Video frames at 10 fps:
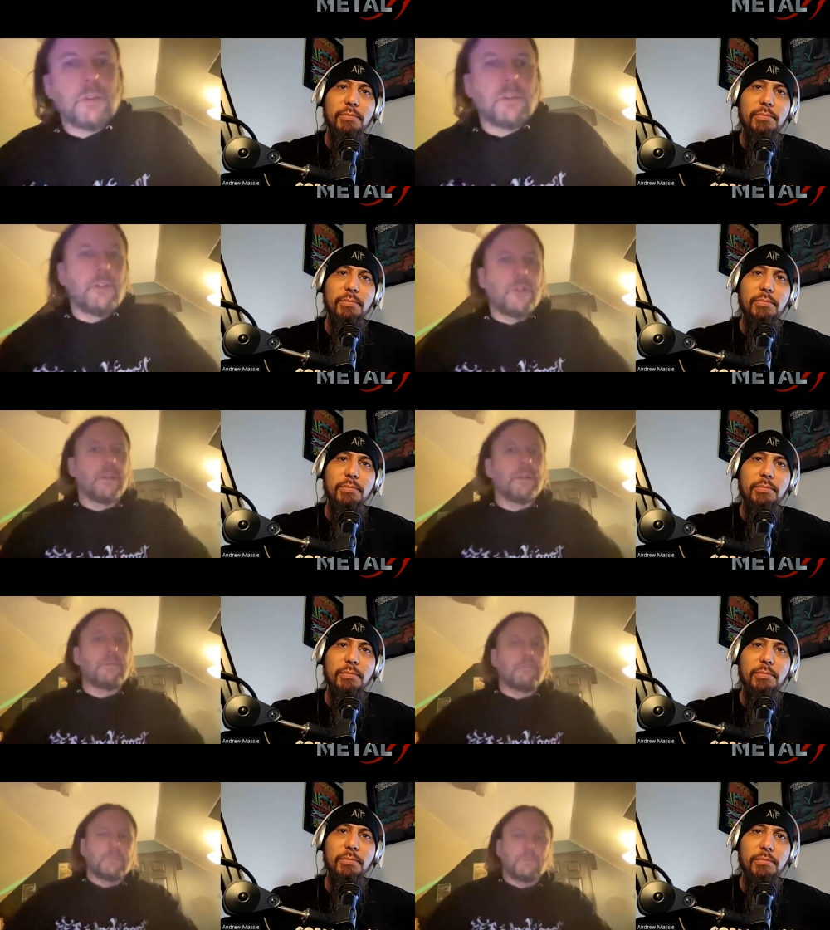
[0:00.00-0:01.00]
Speaker 1: is legit.
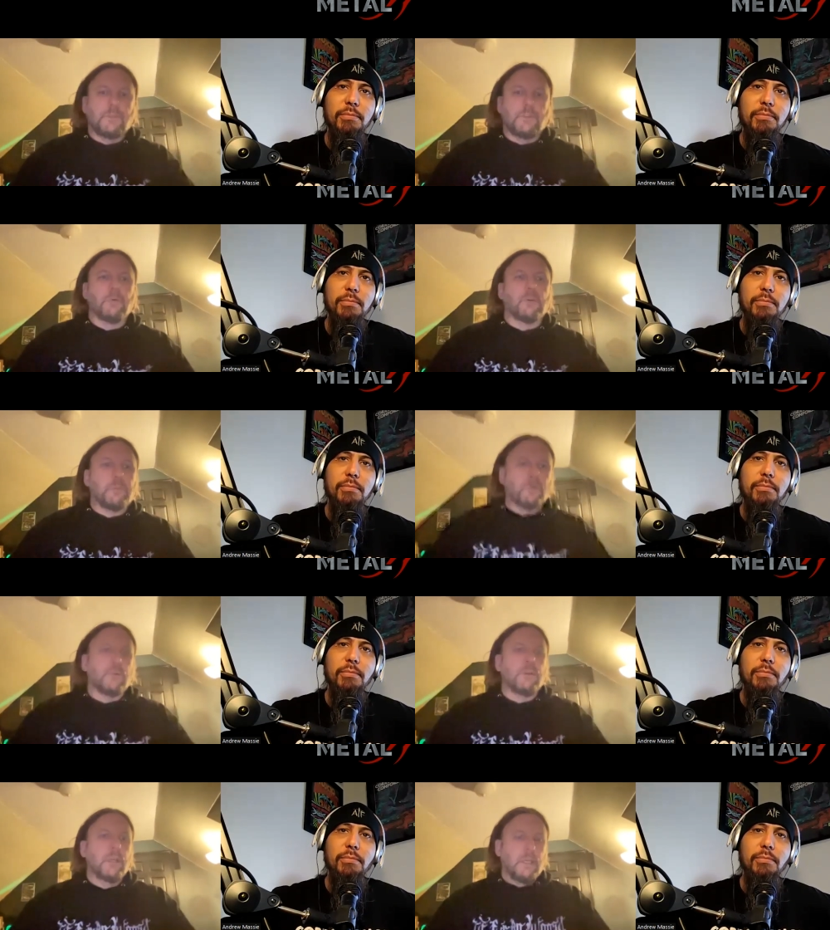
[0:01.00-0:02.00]
It's
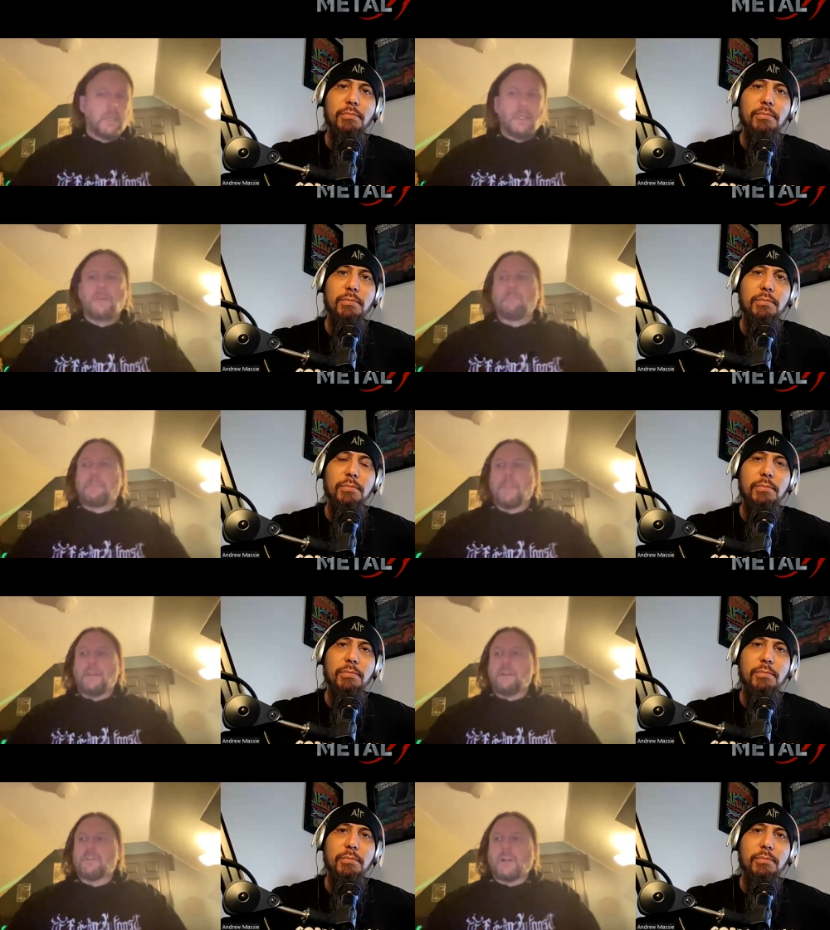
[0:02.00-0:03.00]
postponed." And
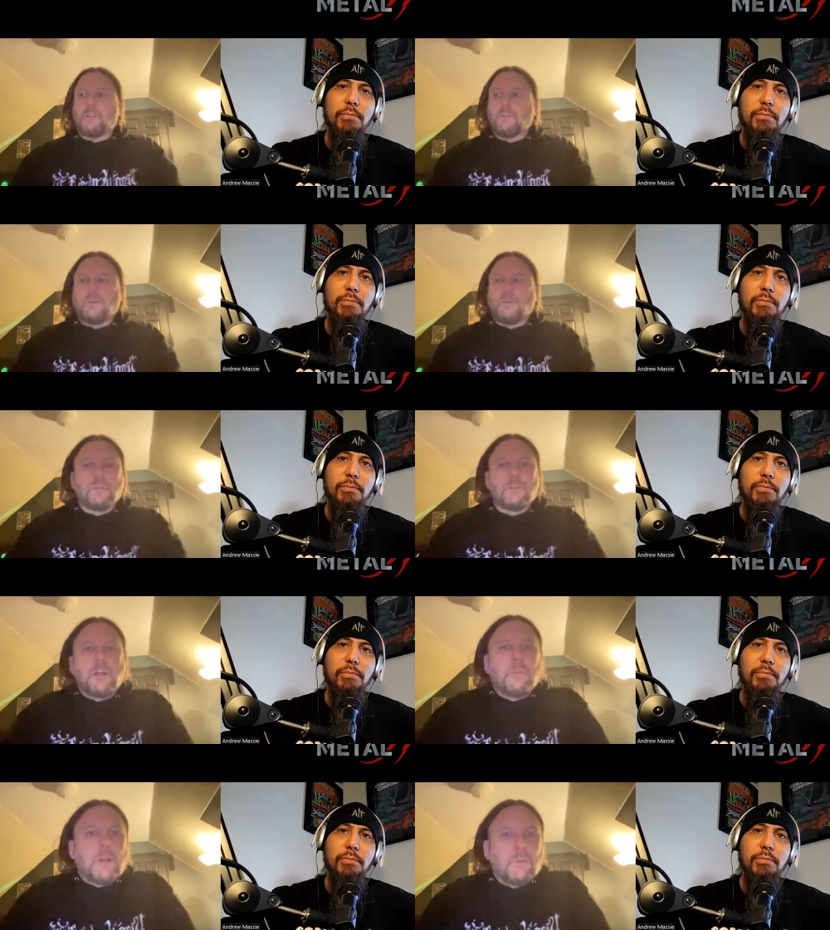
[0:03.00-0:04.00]
he stuck through the whole time,
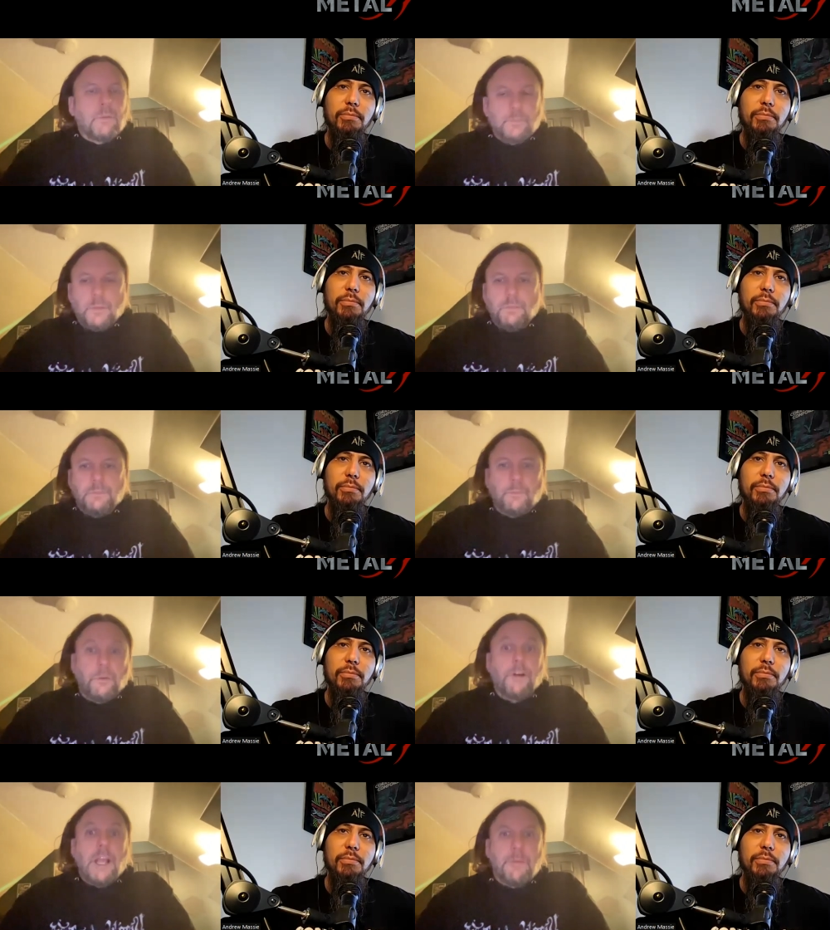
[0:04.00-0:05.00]
and we're
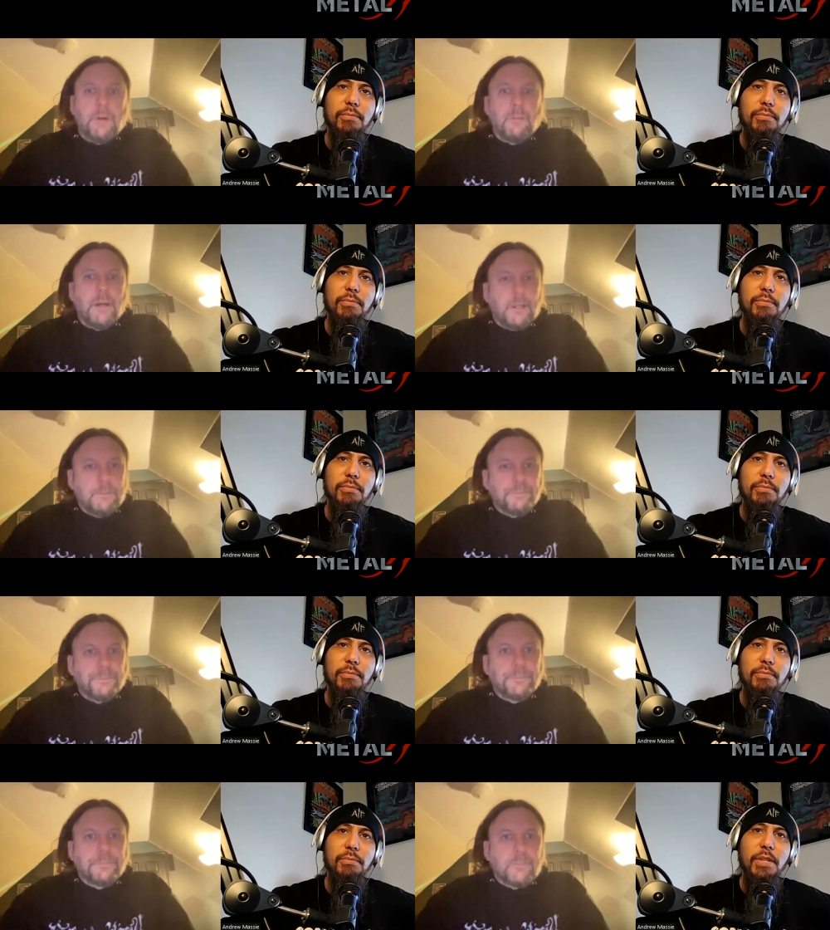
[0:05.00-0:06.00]
very happy to come back.
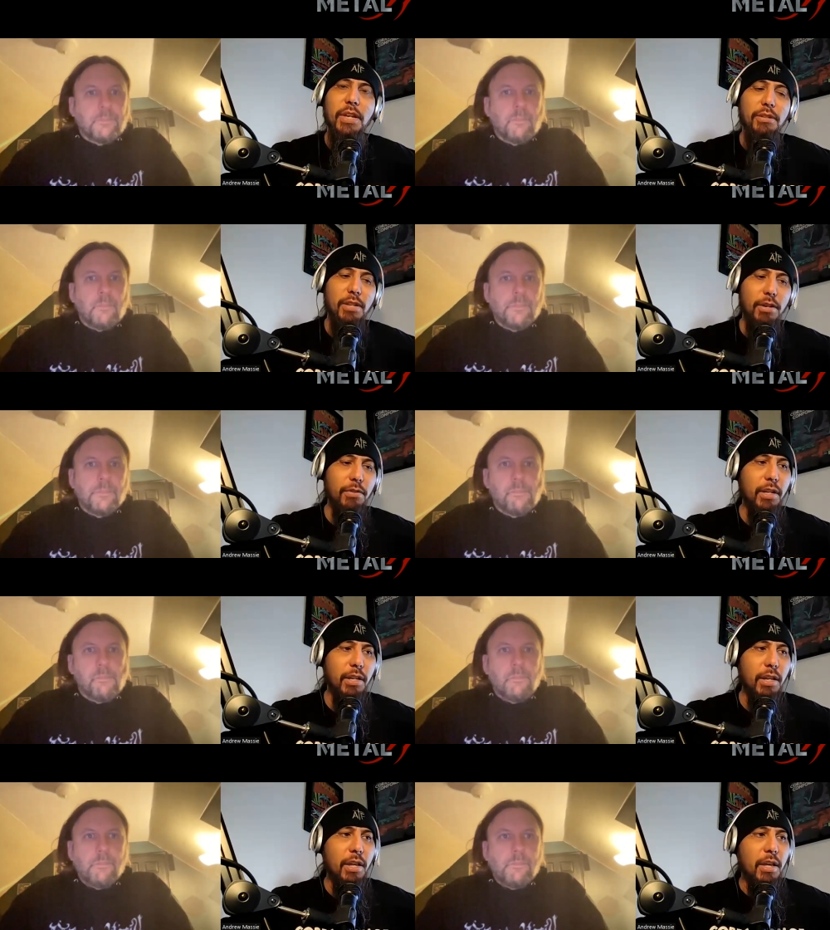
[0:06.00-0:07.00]
Speaker 2: Yeah,
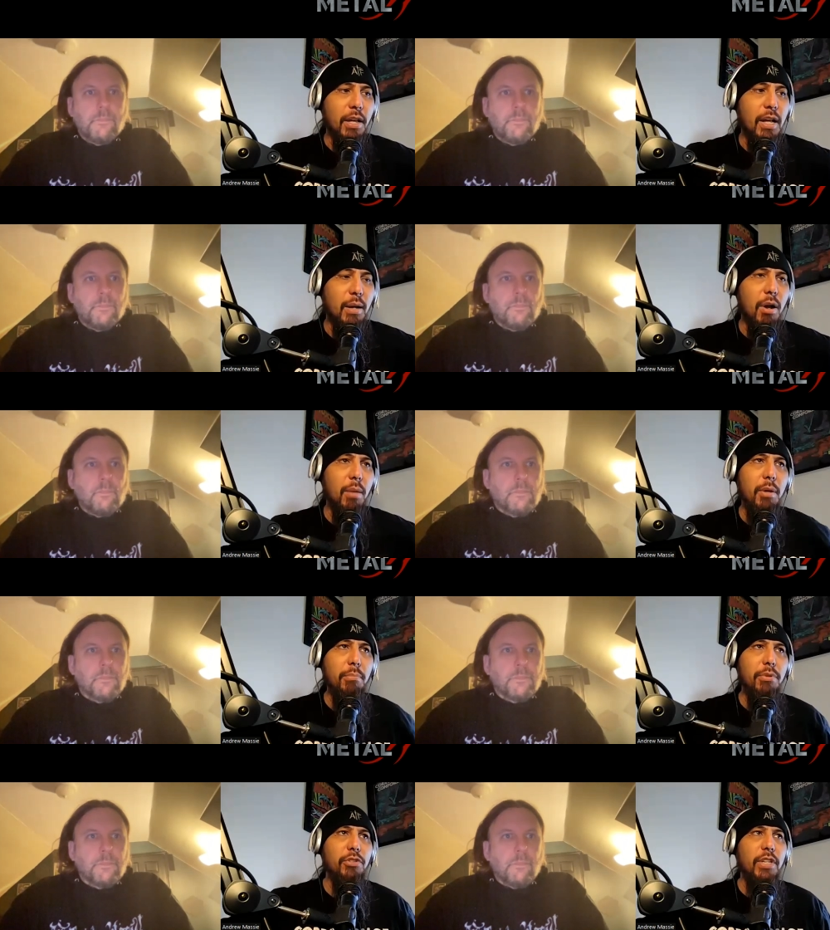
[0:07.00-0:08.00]
definitely. I
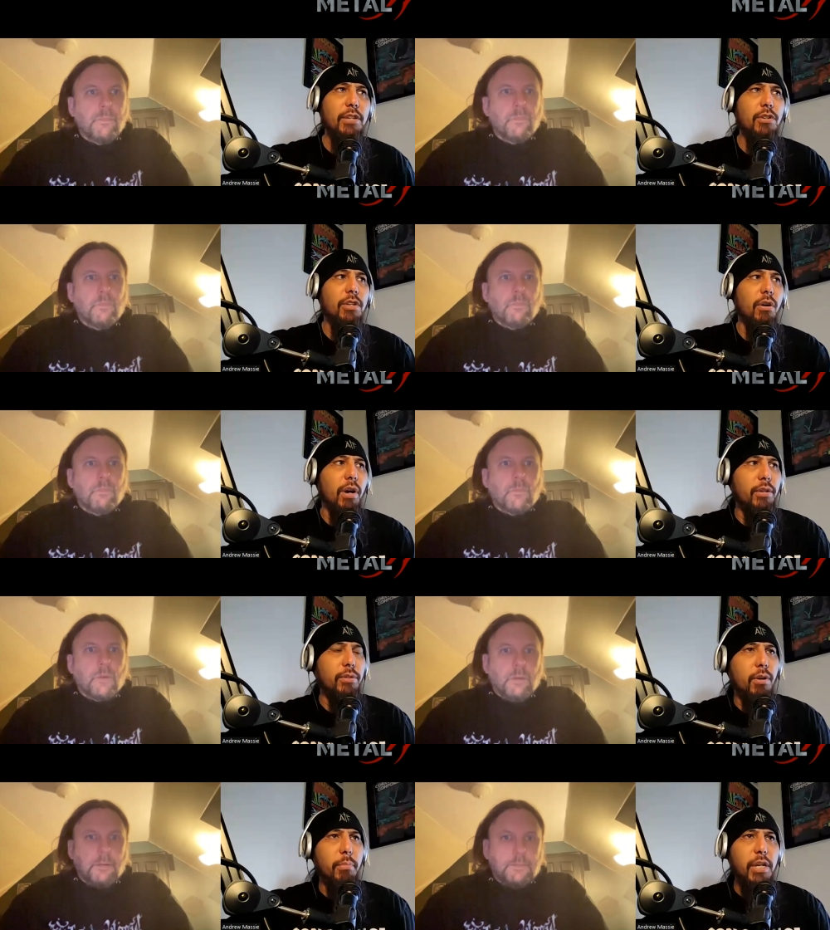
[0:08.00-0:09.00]
remember seeing you guys
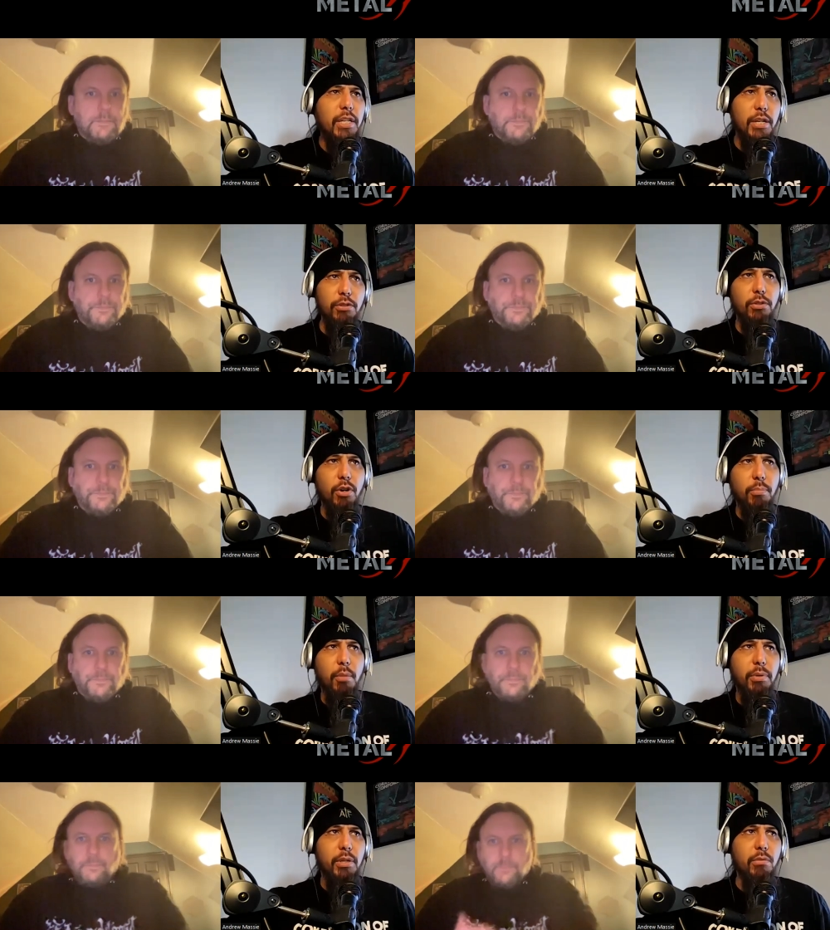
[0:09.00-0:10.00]
many years ago,
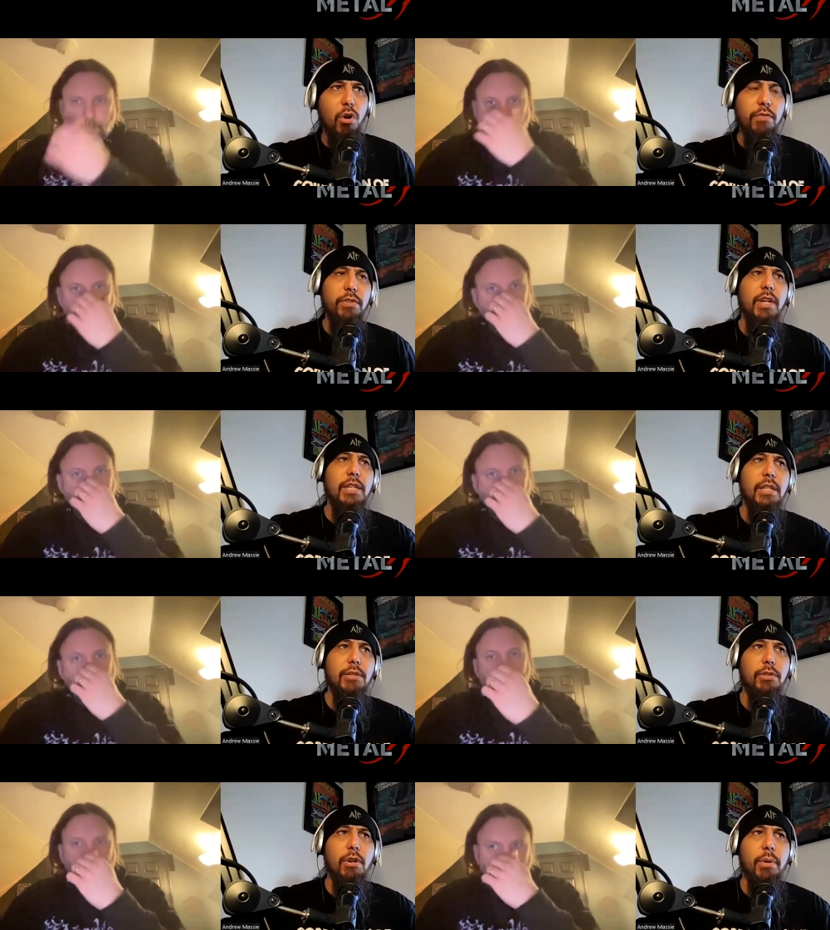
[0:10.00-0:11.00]
probably over 10
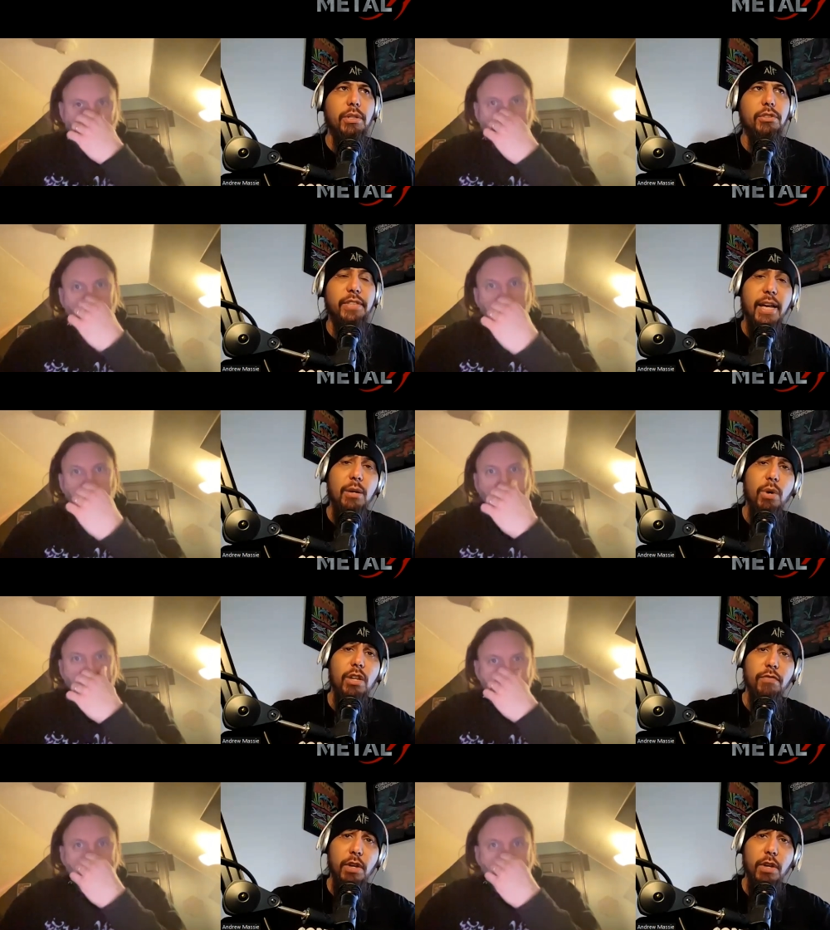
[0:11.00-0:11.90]
years ago at the Soundwave